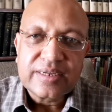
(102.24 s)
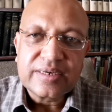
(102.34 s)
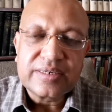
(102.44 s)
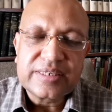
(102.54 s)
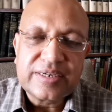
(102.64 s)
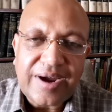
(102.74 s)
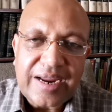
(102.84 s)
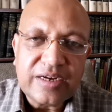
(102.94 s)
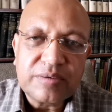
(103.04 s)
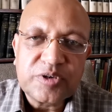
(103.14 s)
It is
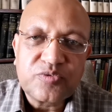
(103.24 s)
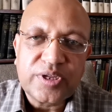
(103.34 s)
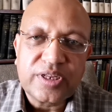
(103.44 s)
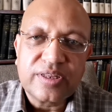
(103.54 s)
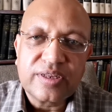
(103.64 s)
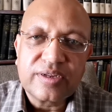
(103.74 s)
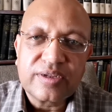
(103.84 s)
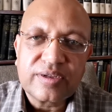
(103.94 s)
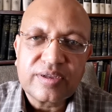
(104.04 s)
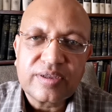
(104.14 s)
divided between
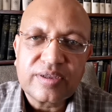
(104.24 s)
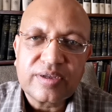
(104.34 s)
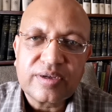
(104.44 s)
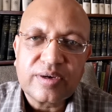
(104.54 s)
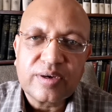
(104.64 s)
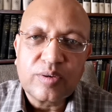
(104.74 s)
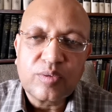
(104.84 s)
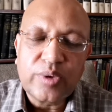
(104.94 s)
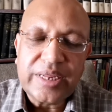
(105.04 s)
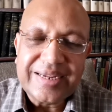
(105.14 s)

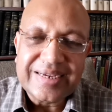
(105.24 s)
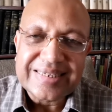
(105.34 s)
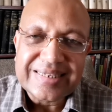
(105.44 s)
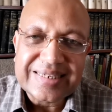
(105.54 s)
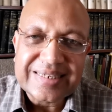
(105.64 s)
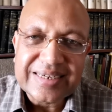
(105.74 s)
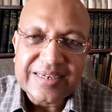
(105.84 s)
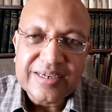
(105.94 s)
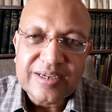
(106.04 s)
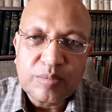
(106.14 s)
various
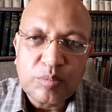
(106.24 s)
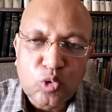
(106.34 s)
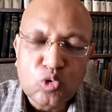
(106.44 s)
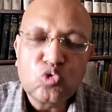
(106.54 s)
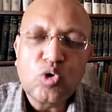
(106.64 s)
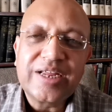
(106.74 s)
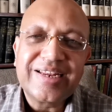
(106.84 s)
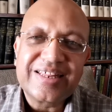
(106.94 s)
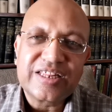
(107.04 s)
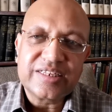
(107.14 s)
bourgeois
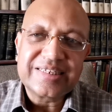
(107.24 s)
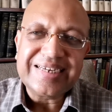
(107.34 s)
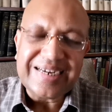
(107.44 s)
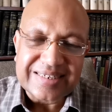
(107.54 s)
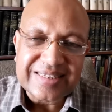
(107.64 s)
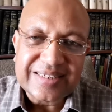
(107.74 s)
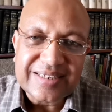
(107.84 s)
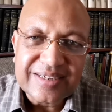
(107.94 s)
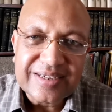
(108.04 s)
national states.